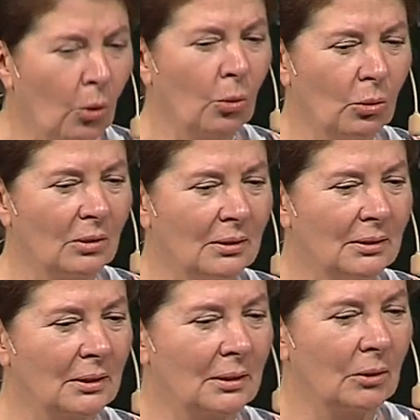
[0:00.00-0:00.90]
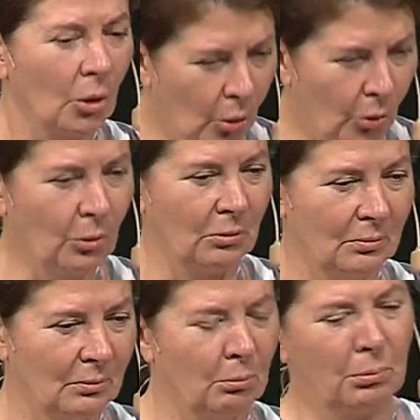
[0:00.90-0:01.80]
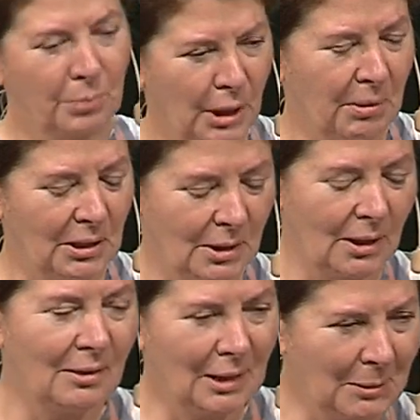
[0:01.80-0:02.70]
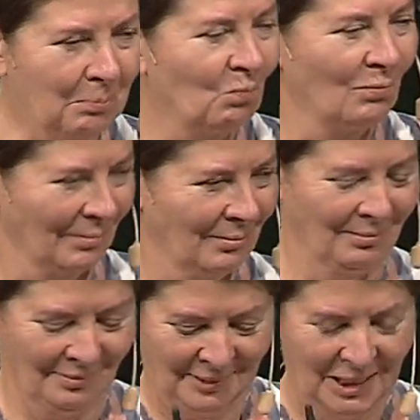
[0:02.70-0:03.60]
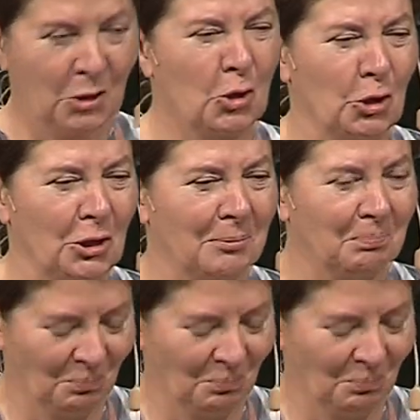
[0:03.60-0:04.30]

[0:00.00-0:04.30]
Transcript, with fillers: all. All, pretty much. Okay. Good.